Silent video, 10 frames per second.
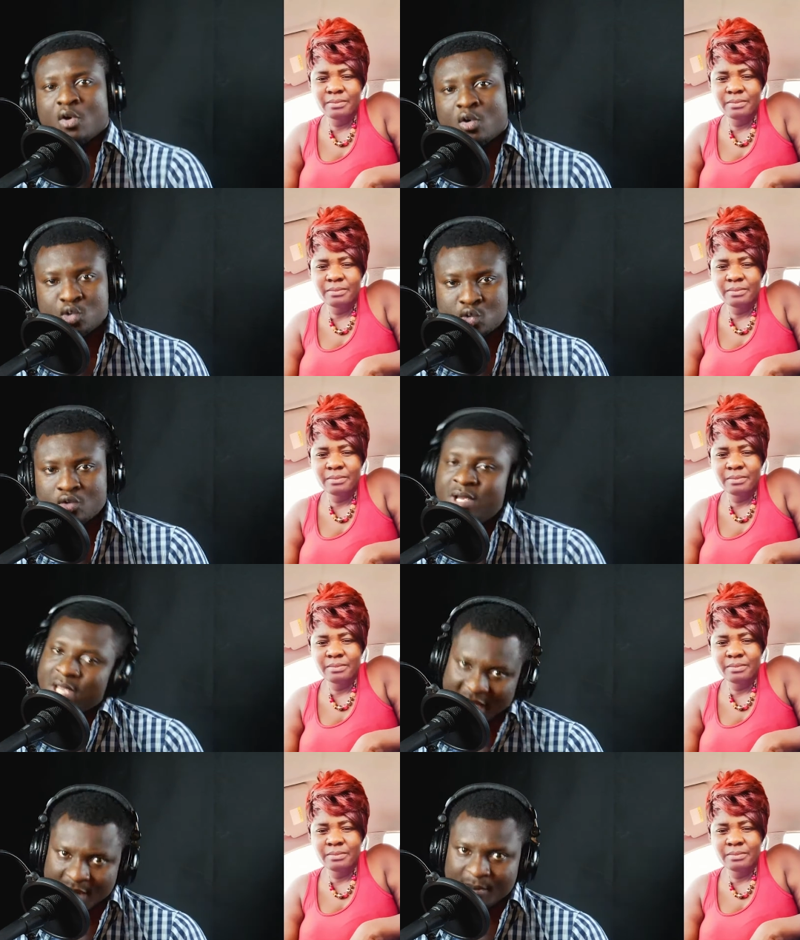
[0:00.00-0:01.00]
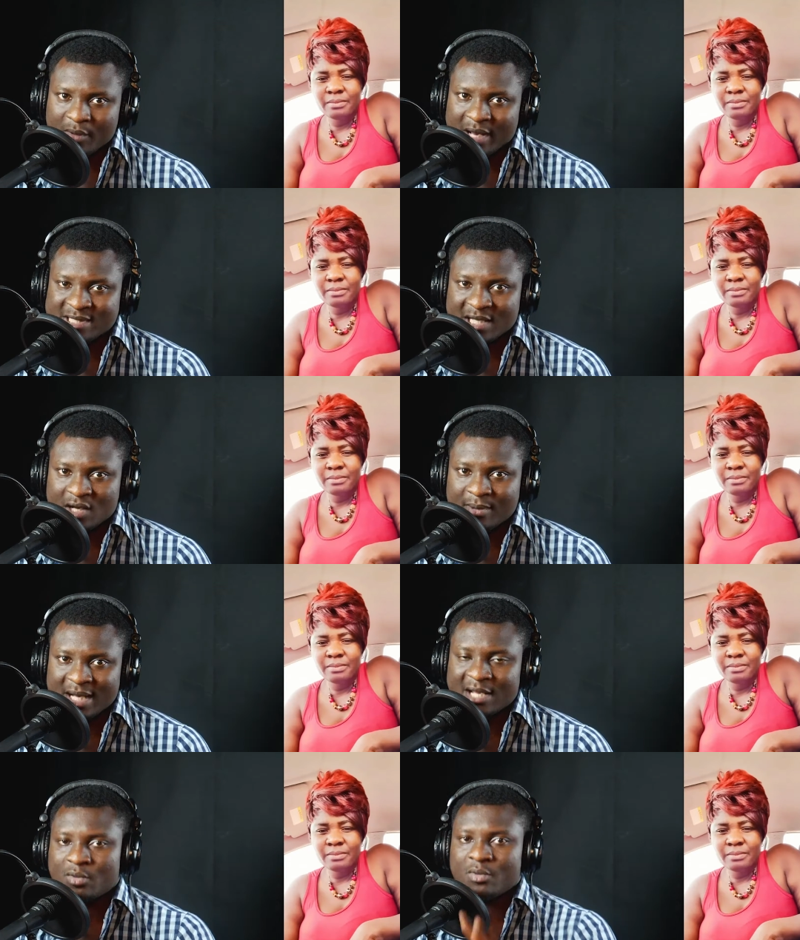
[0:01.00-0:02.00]
Speaker 1: or no so and about we single
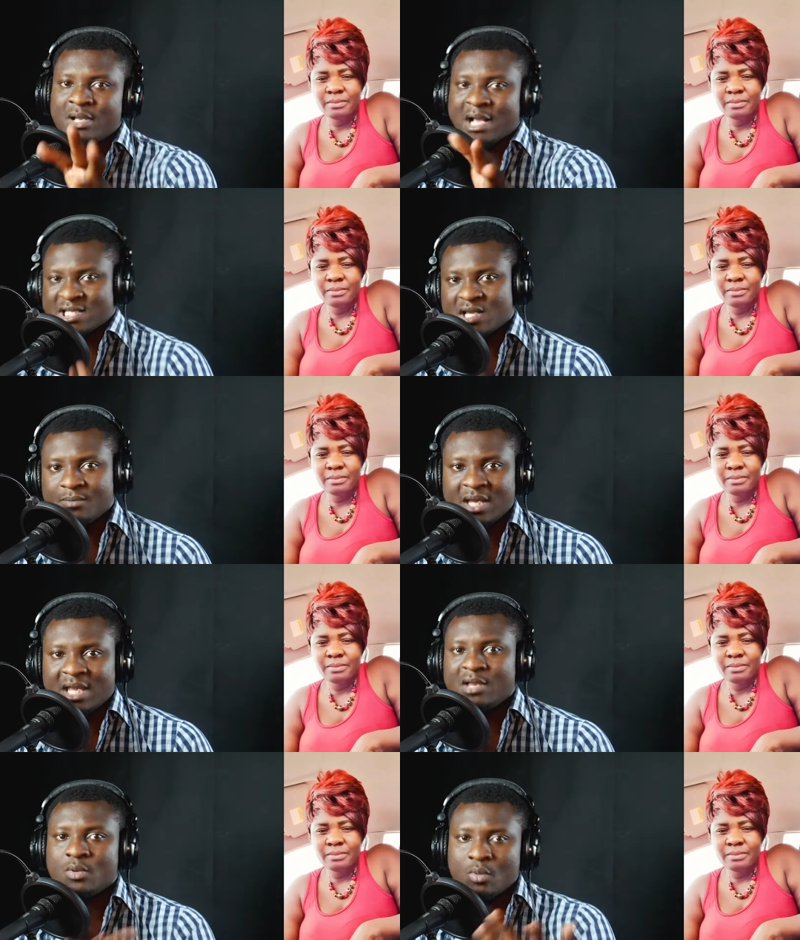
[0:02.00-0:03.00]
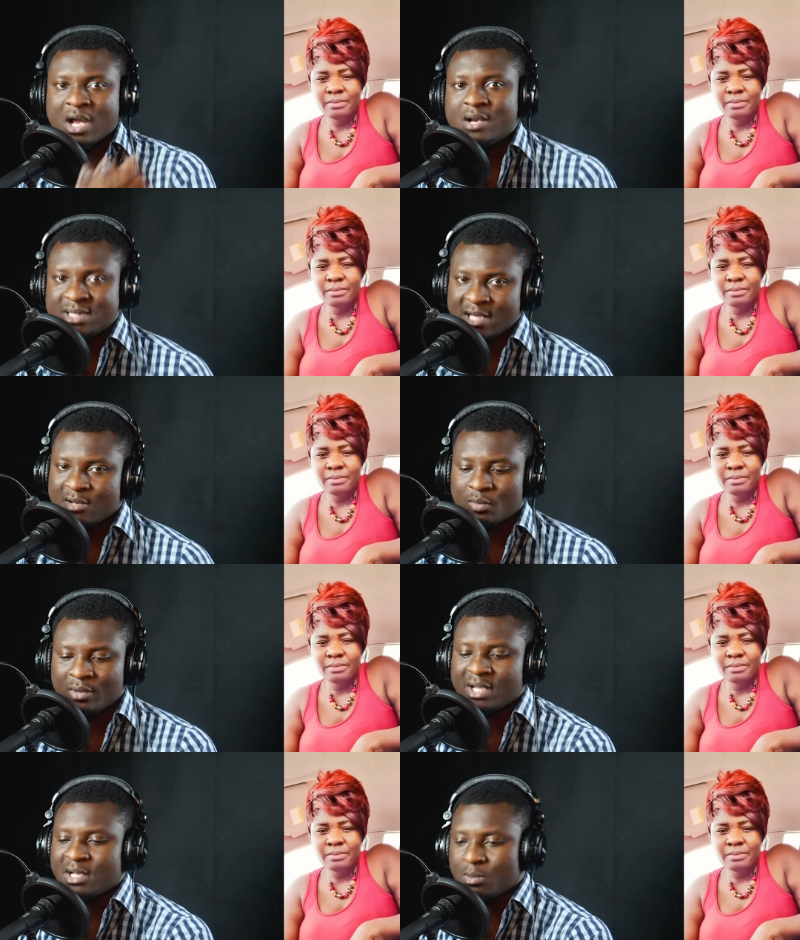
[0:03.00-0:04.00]
madam no as some making why no say no
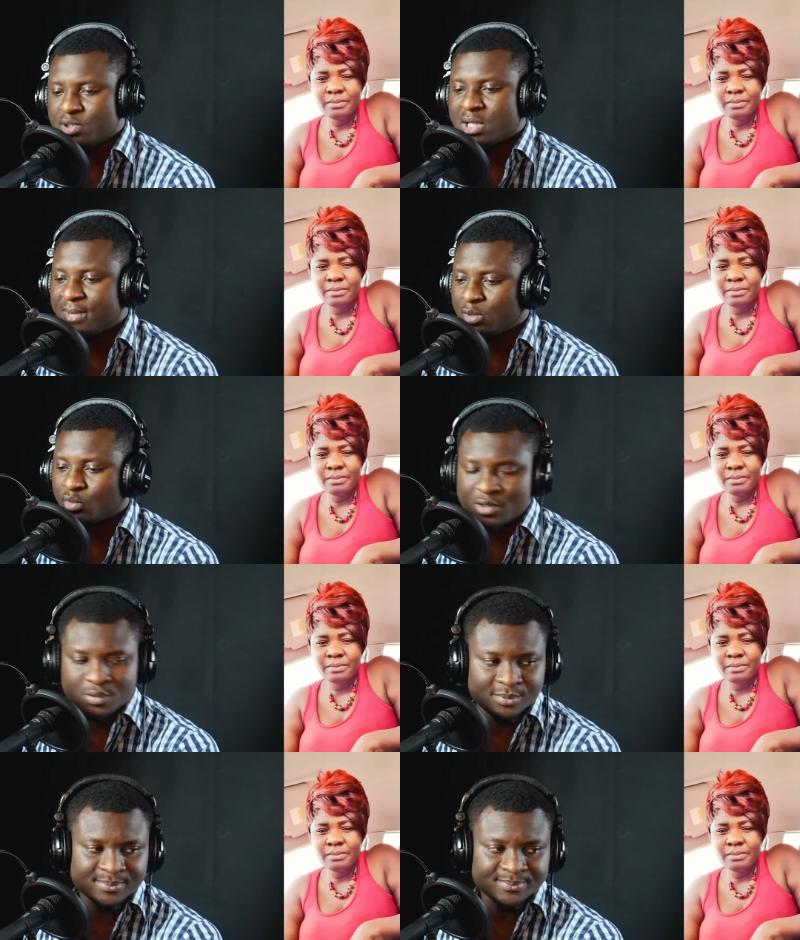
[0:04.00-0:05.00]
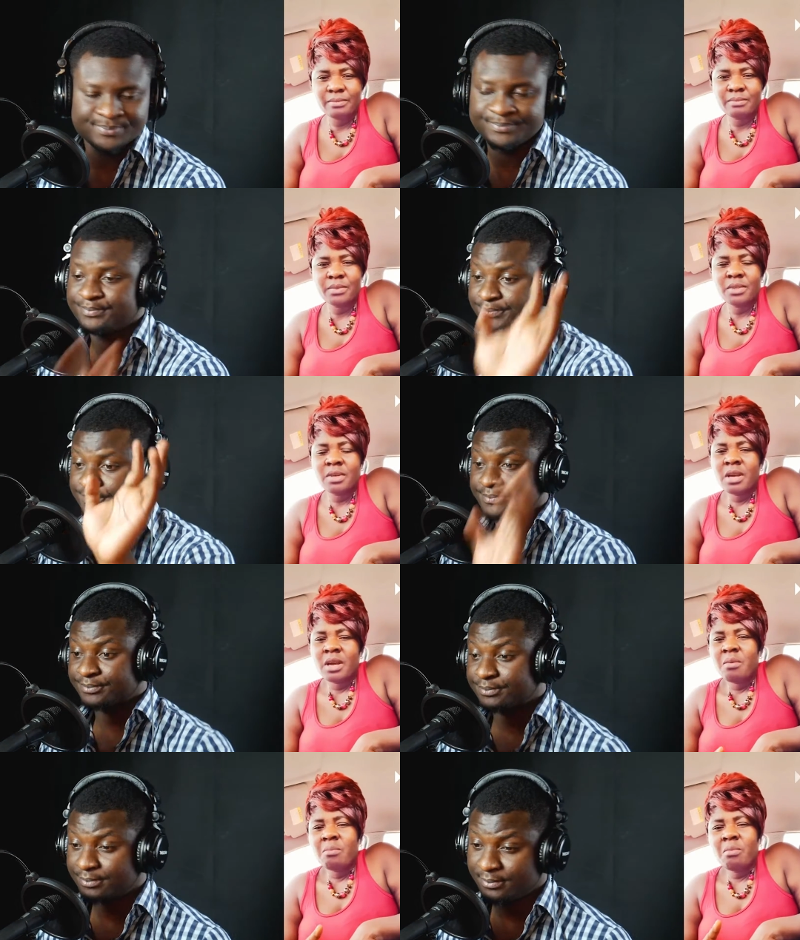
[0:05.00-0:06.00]
correct ebusham yan to aso
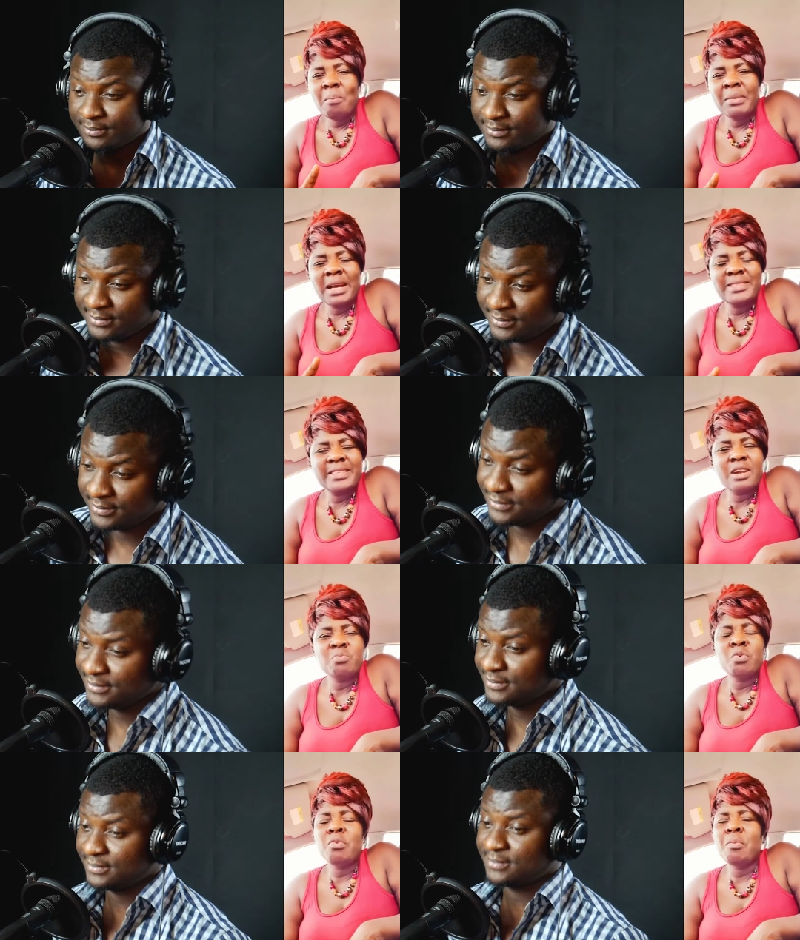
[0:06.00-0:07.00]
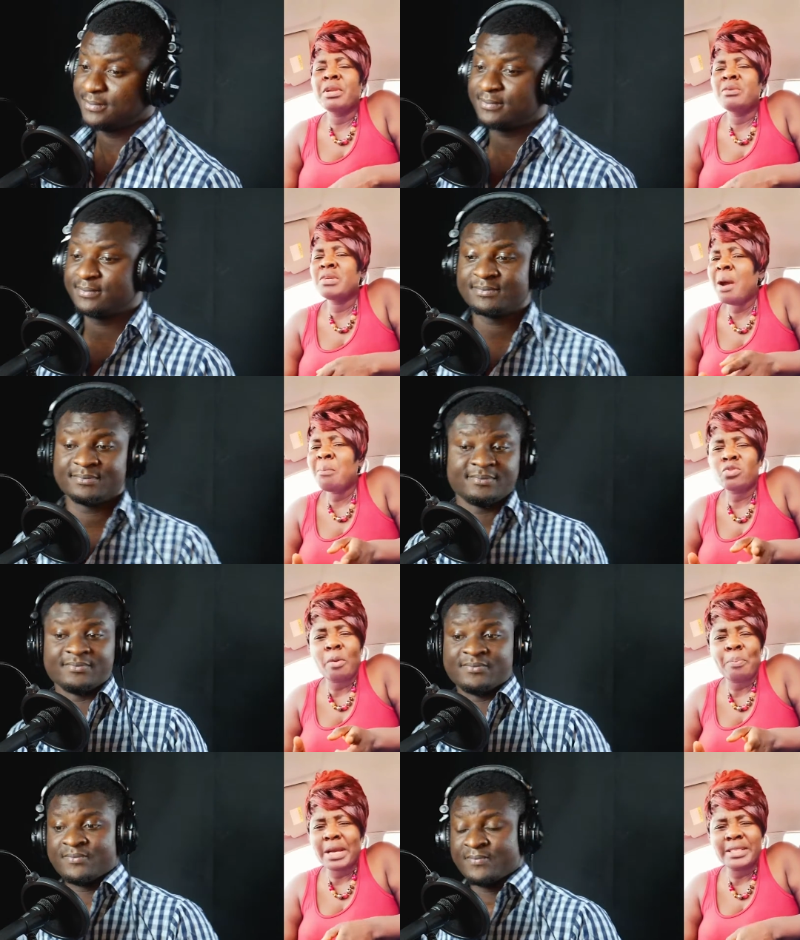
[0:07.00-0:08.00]
Speaker 2: mum ranti enu mu binu ya
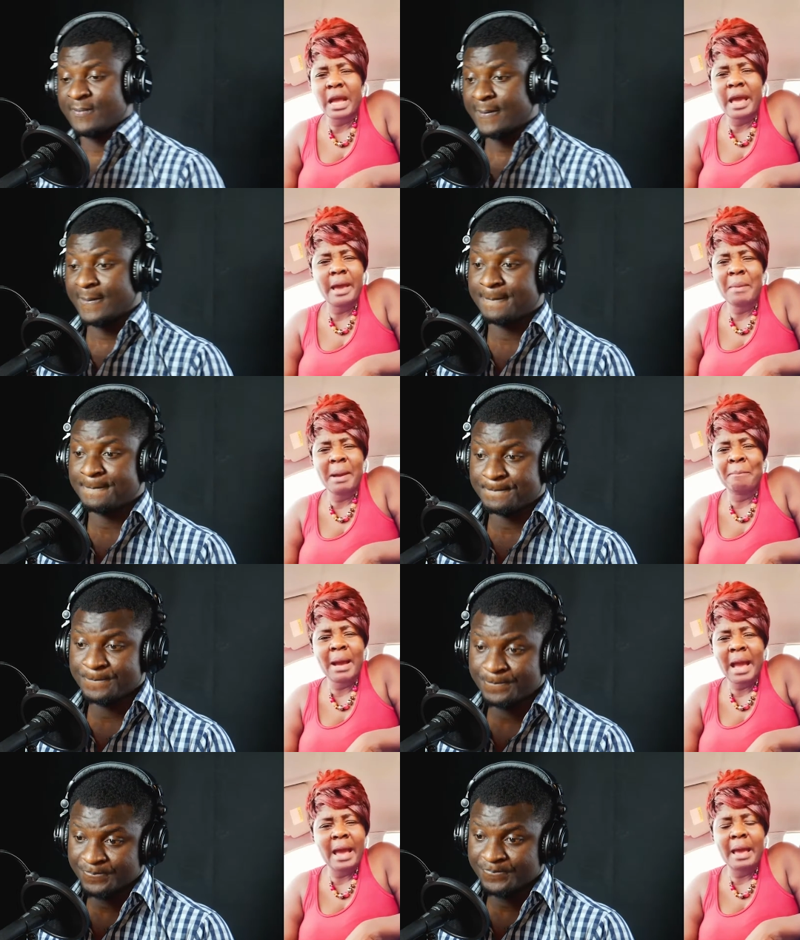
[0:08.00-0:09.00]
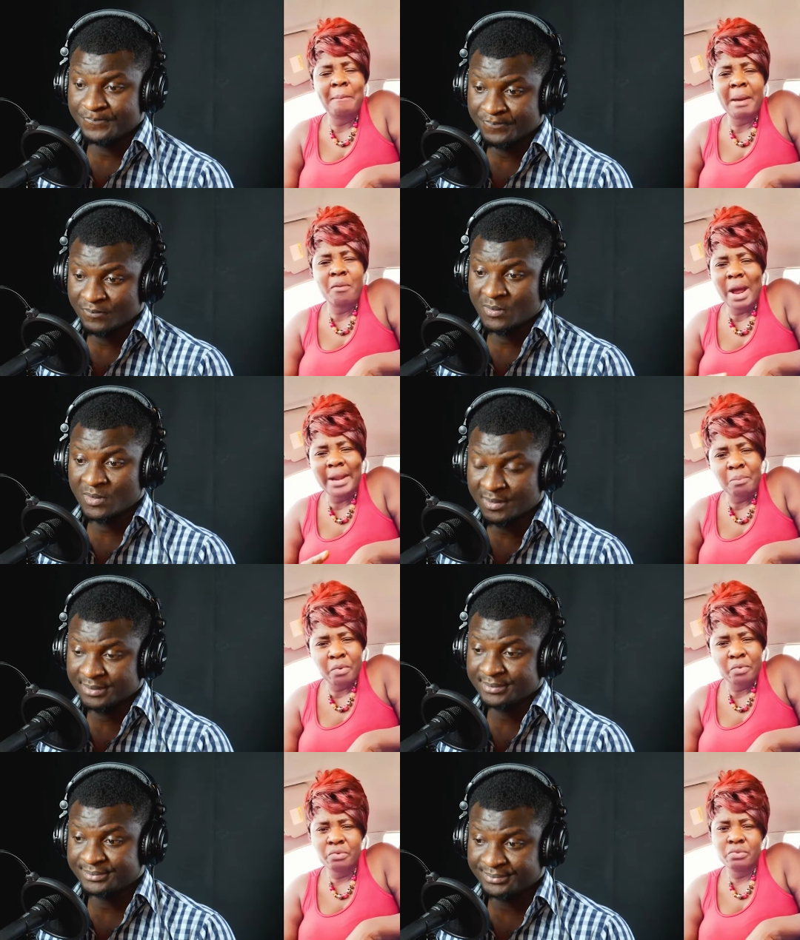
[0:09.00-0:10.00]
motor pressure ema ma ebe ware
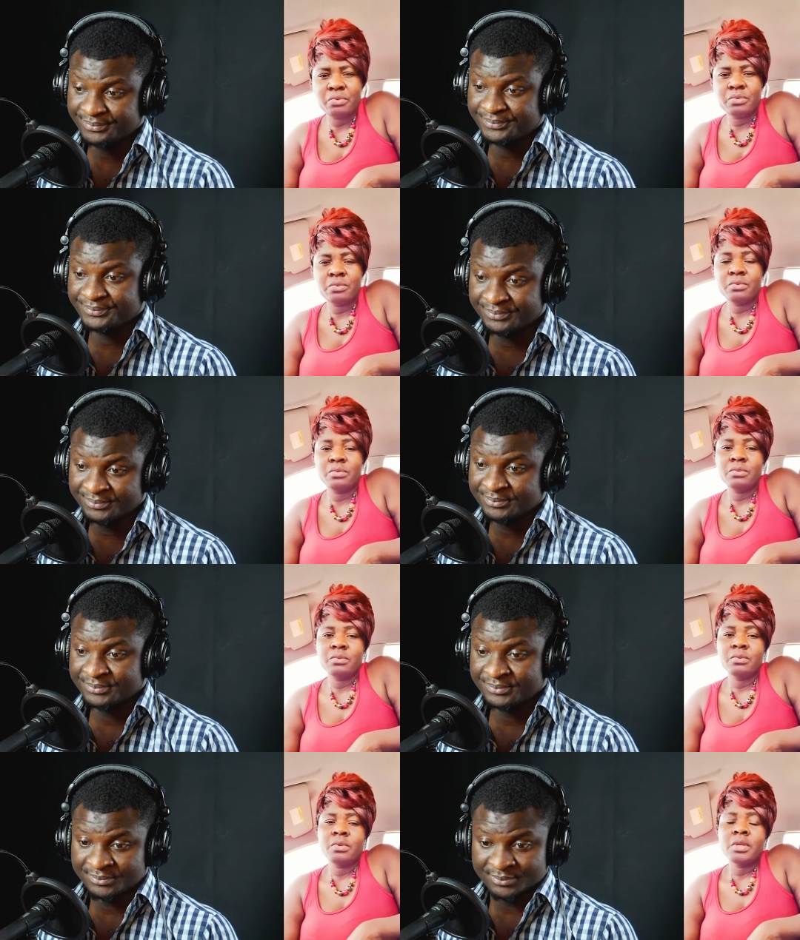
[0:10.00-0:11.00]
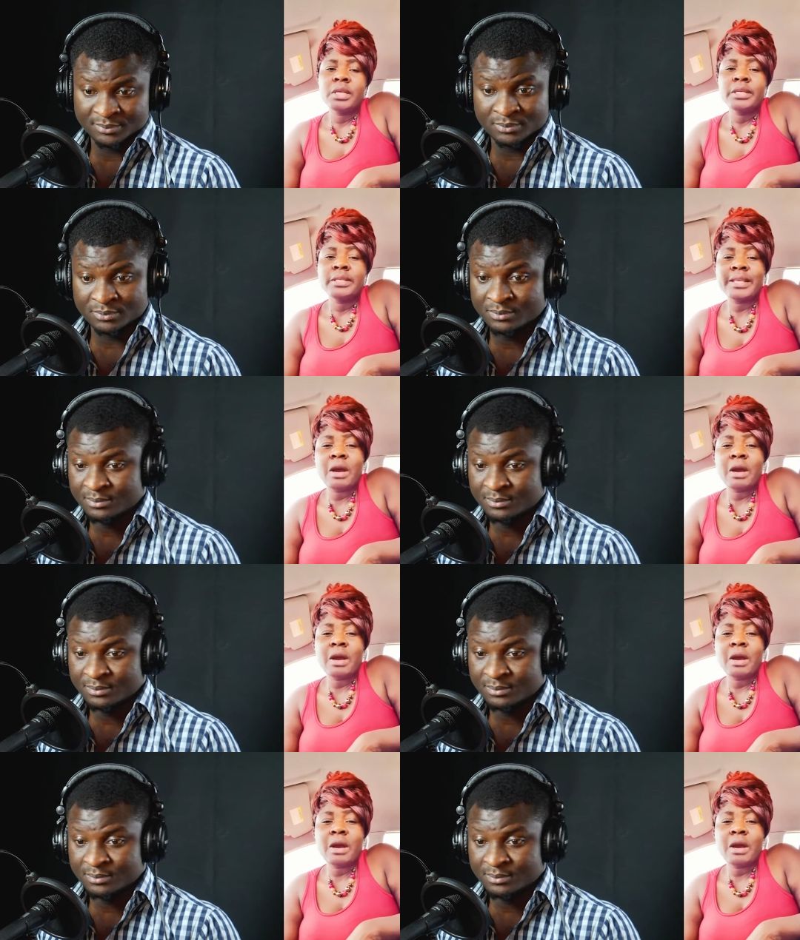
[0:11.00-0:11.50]
mu se